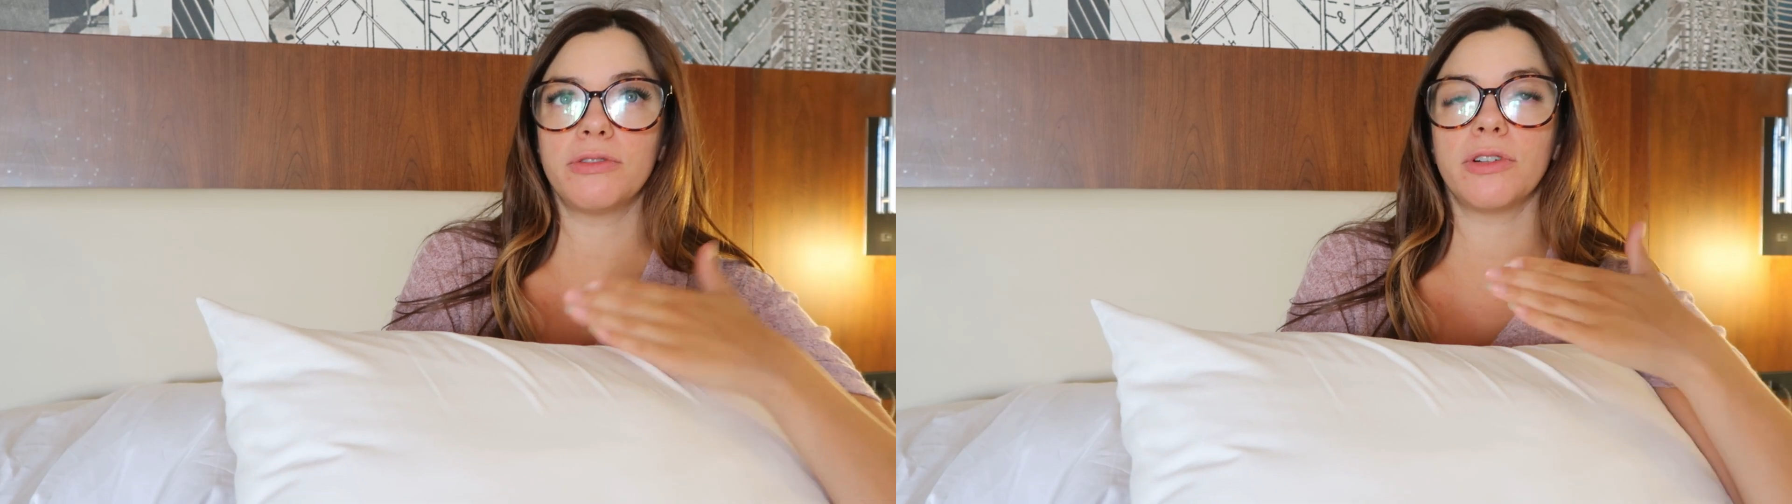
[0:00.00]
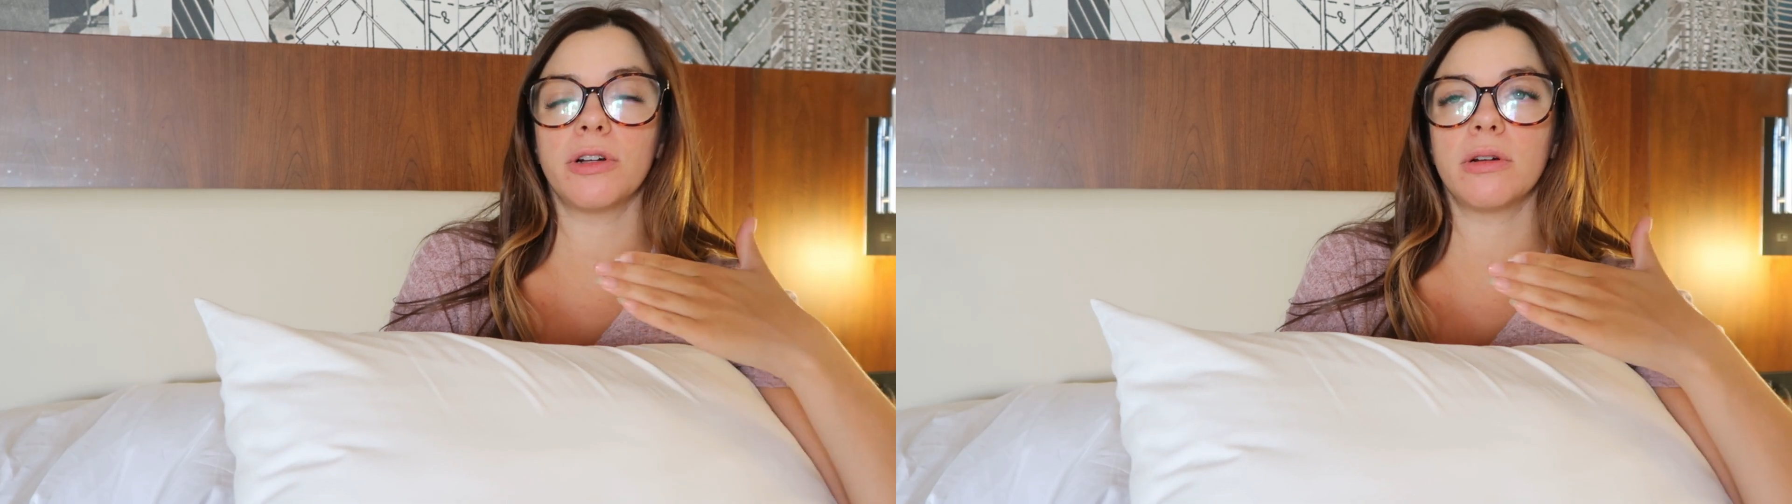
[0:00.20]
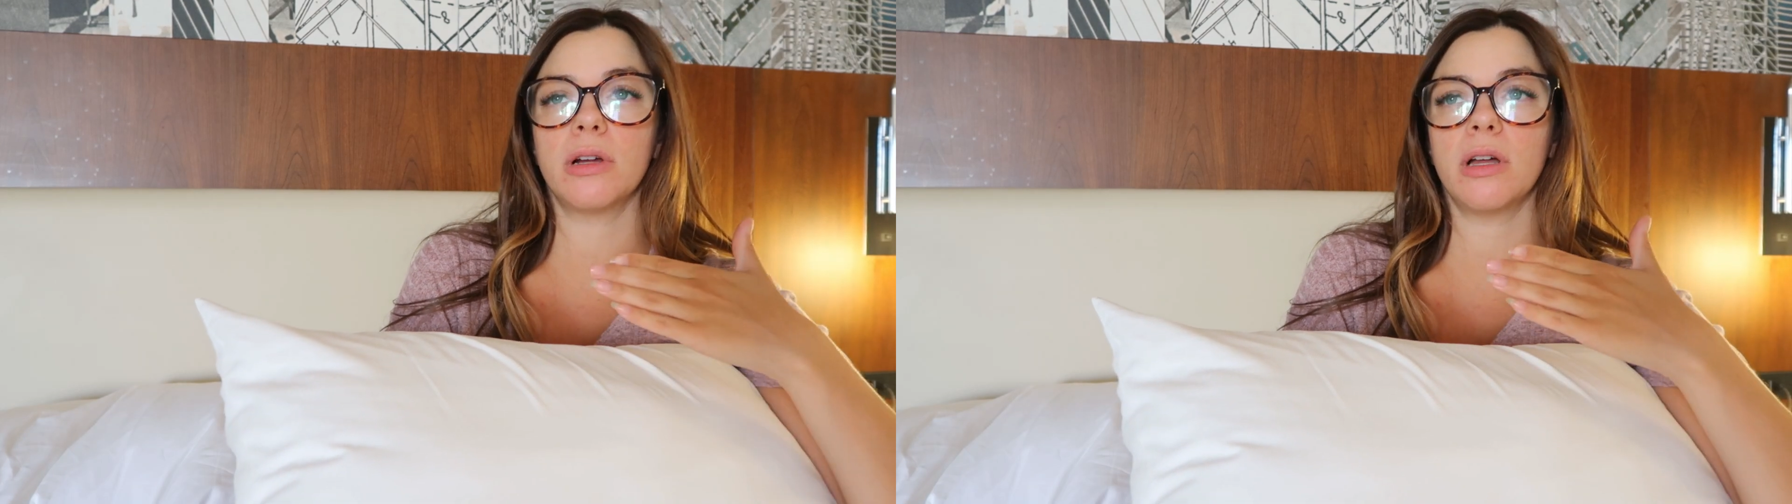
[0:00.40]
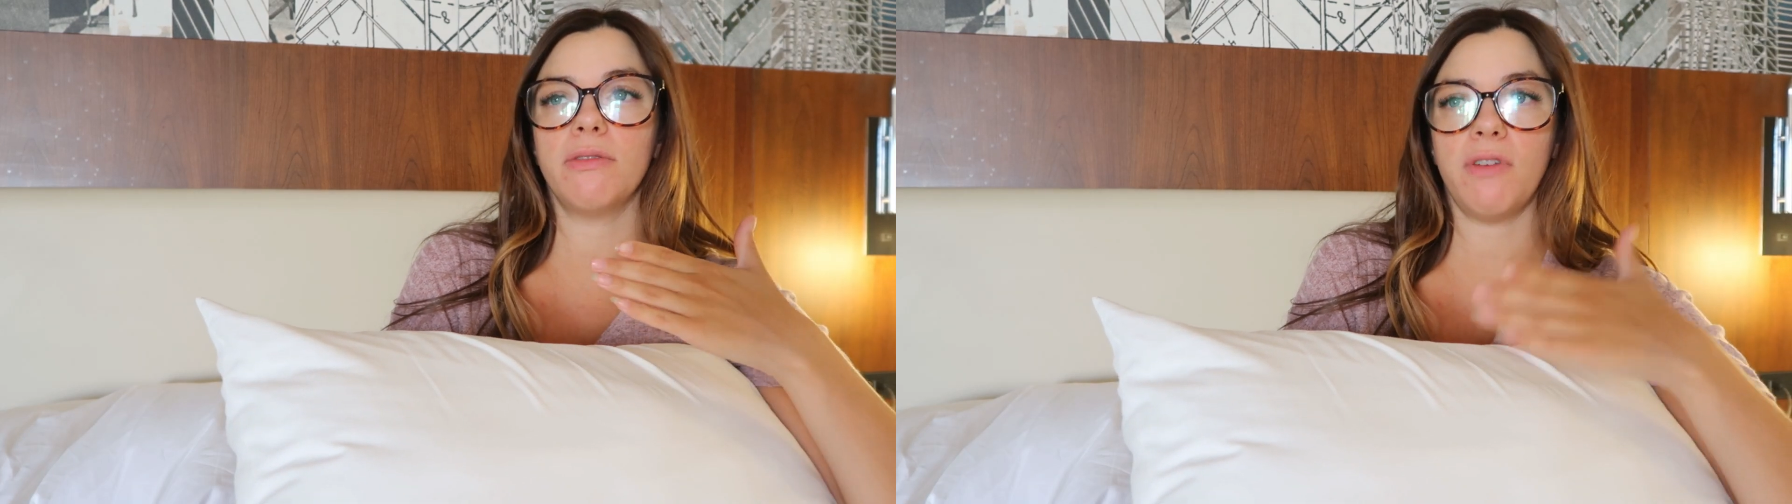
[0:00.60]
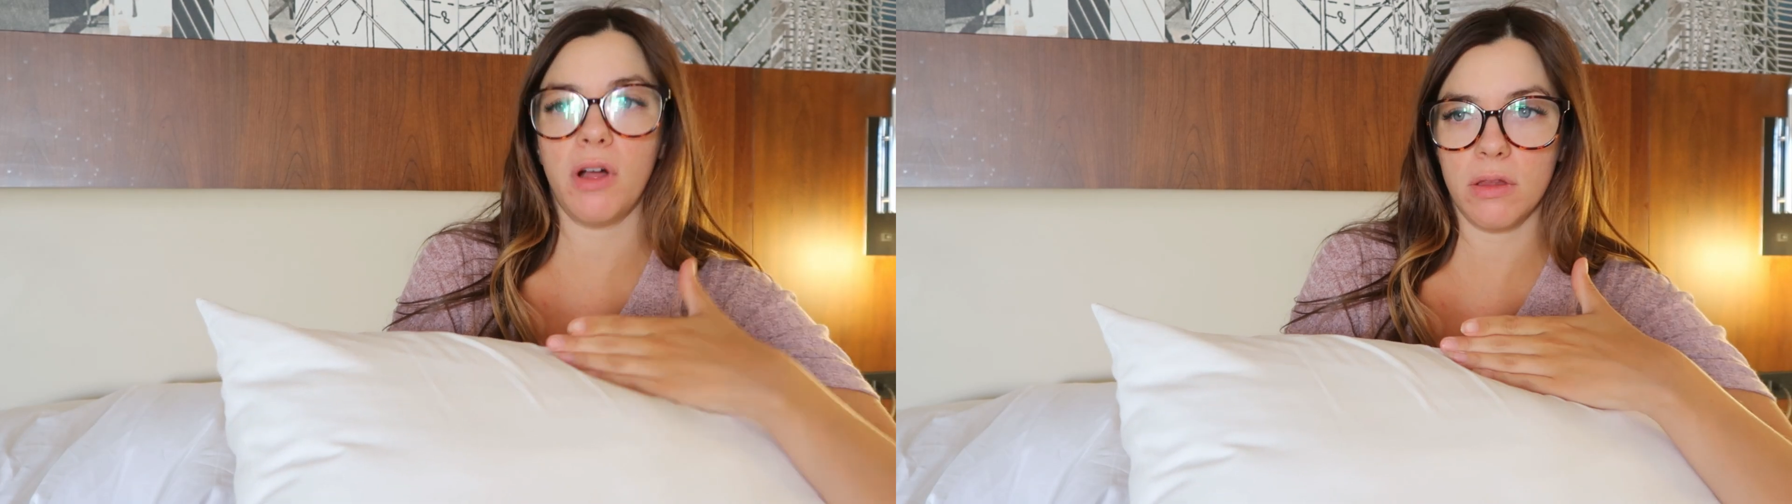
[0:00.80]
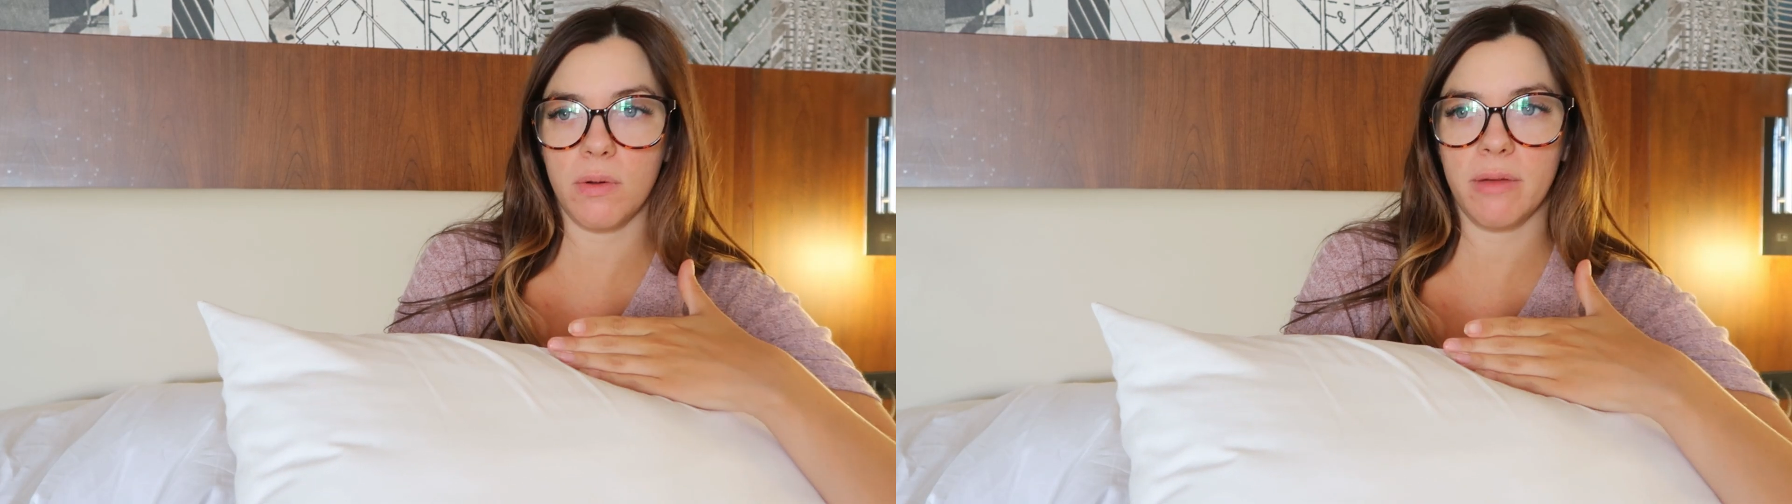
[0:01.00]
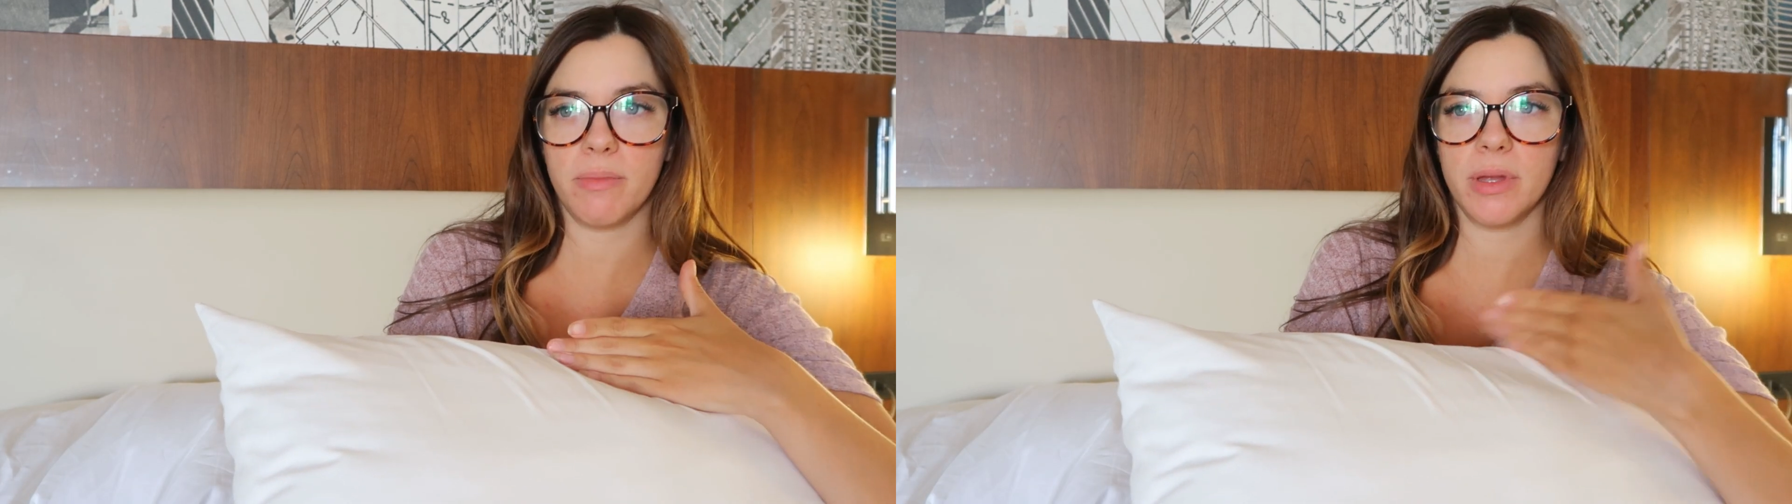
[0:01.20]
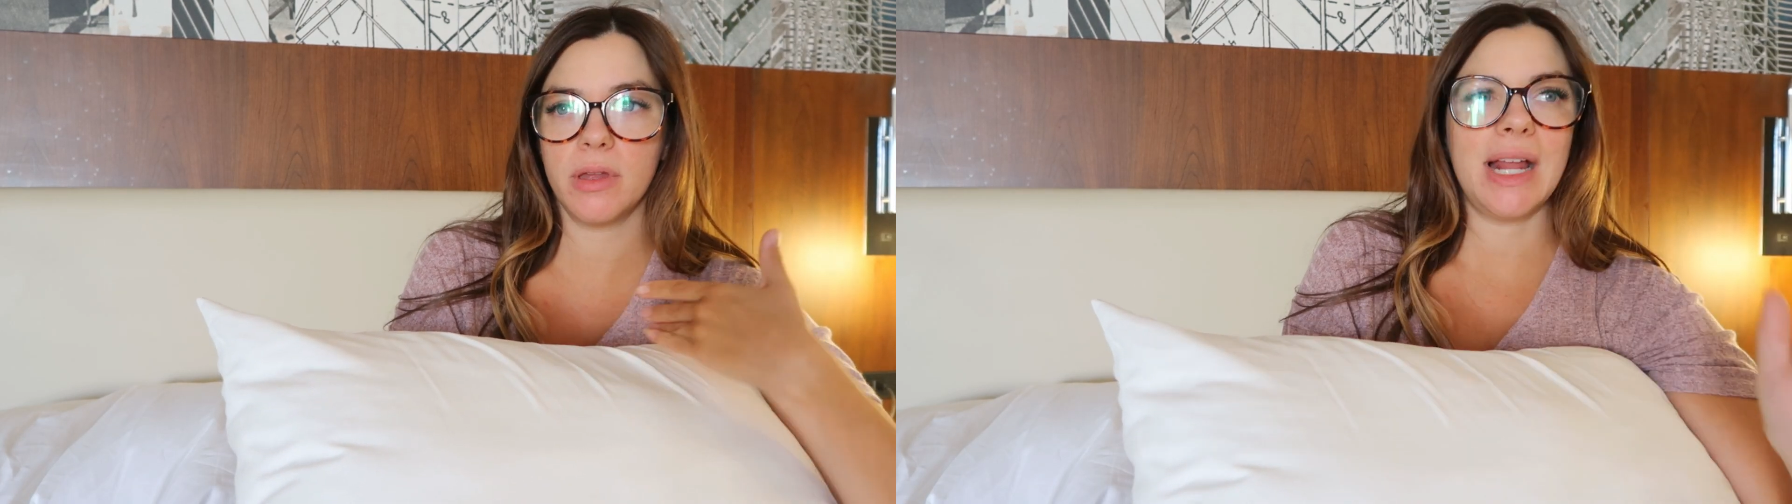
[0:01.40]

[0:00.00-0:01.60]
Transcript: for a follow-up.